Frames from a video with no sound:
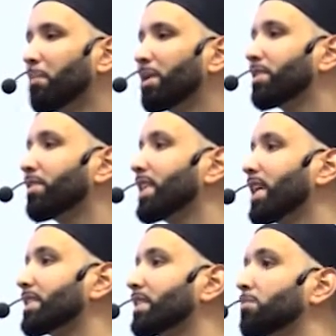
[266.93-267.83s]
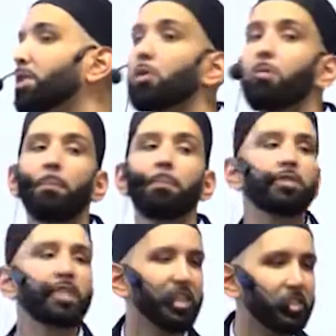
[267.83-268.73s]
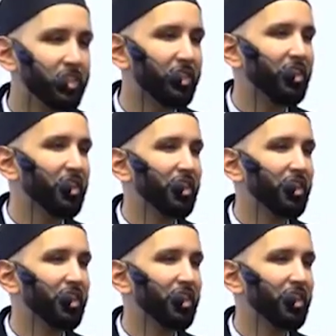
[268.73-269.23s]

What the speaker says: but they're tested with their reputation.